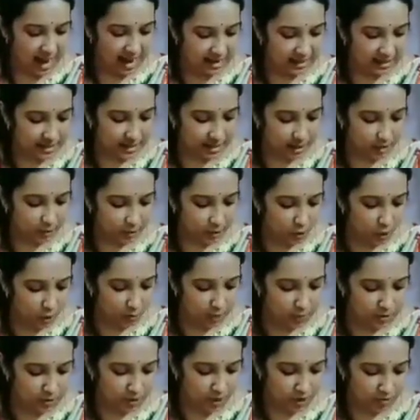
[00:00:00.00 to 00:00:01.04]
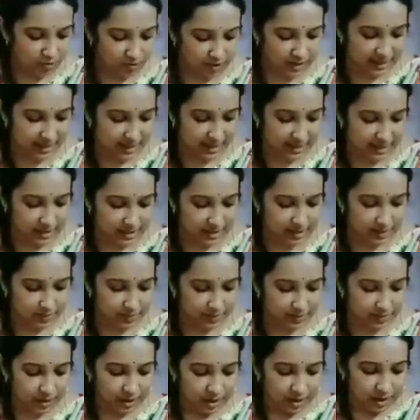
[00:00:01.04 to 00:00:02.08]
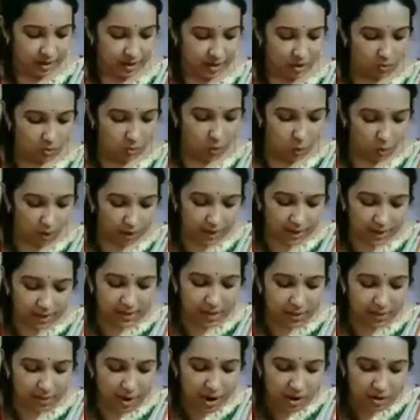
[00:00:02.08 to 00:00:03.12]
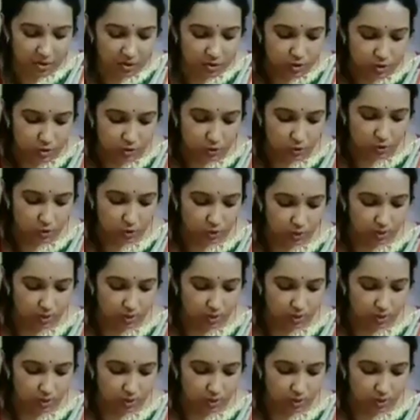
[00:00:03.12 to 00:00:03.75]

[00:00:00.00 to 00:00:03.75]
at the ropes of the net. Now, what did the mouse do?